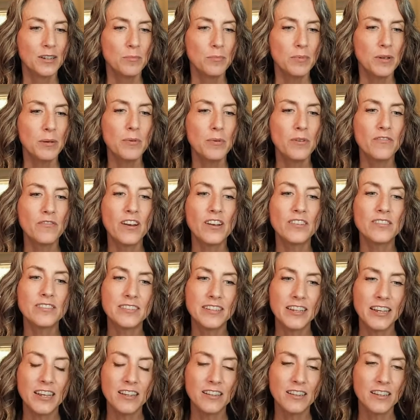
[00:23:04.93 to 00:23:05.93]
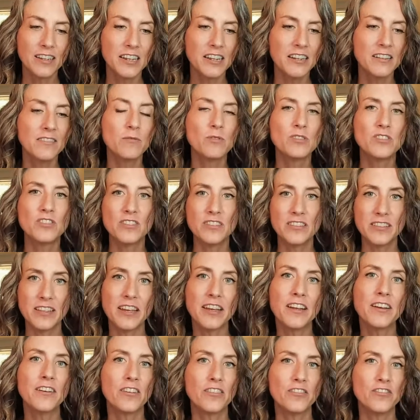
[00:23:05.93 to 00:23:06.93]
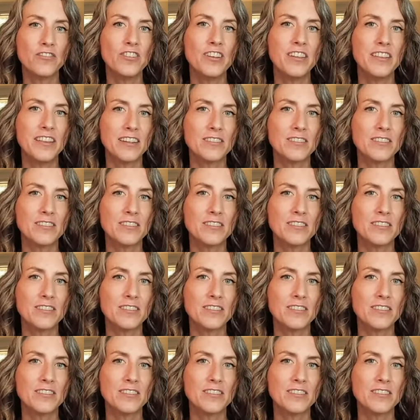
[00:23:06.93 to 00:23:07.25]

People felt tingling, which is energy.